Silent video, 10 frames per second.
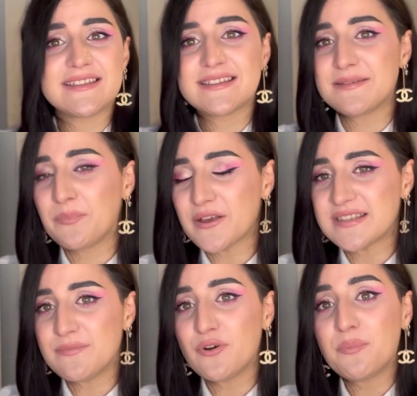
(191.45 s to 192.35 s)
It's
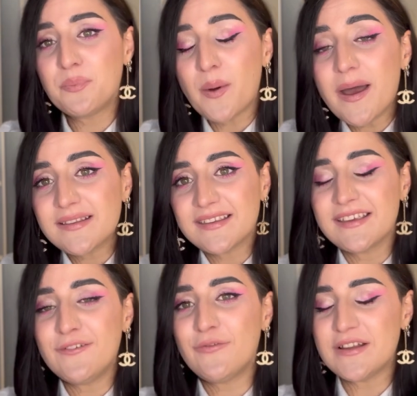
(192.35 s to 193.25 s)
impossible, but
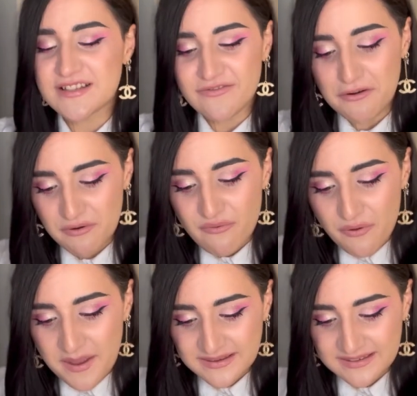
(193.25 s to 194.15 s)
it feels very
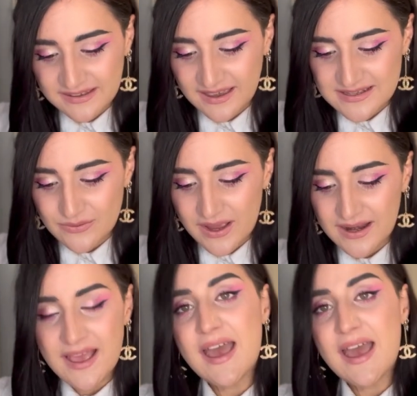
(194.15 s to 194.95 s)
romantic as well.